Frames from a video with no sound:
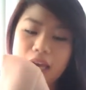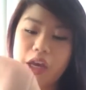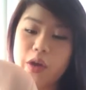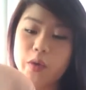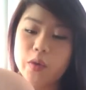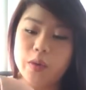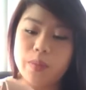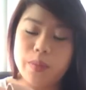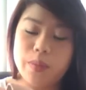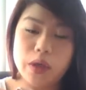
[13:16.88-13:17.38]

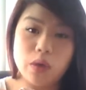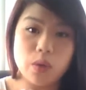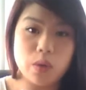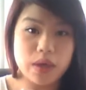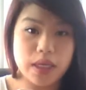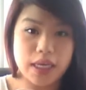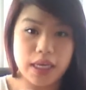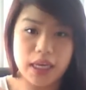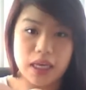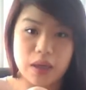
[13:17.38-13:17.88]
it would be
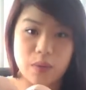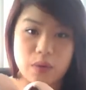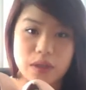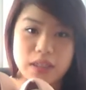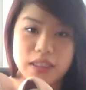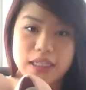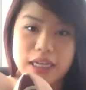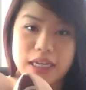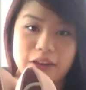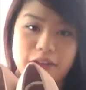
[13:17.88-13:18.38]
okay
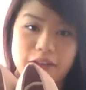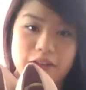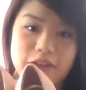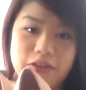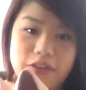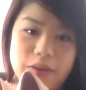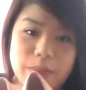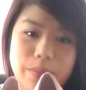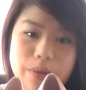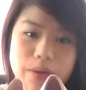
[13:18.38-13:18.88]
once
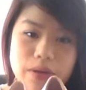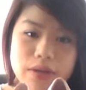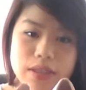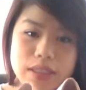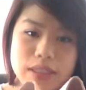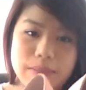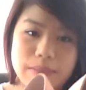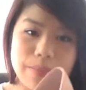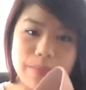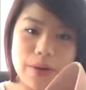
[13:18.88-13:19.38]
I've put
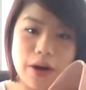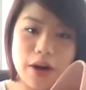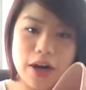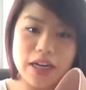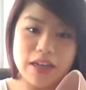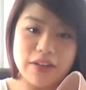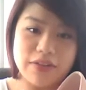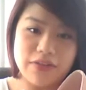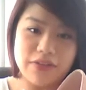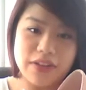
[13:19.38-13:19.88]
some
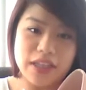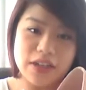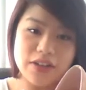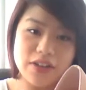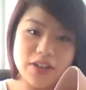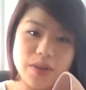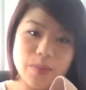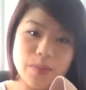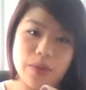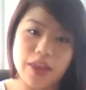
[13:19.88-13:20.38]
party feet
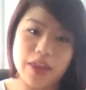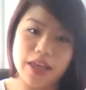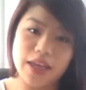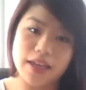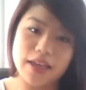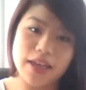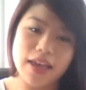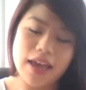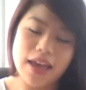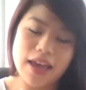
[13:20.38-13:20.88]
or
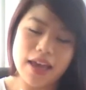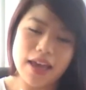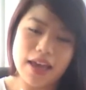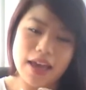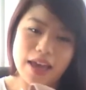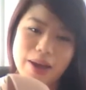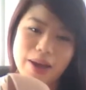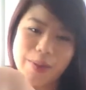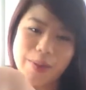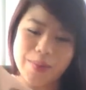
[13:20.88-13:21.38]
something
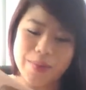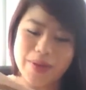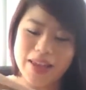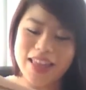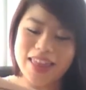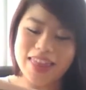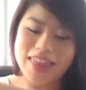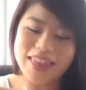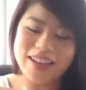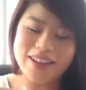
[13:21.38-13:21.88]

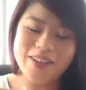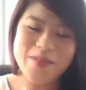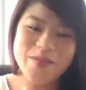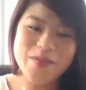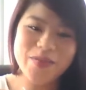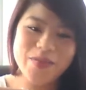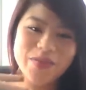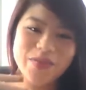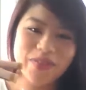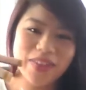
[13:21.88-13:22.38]
in
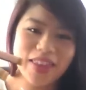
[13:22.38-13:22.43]
them.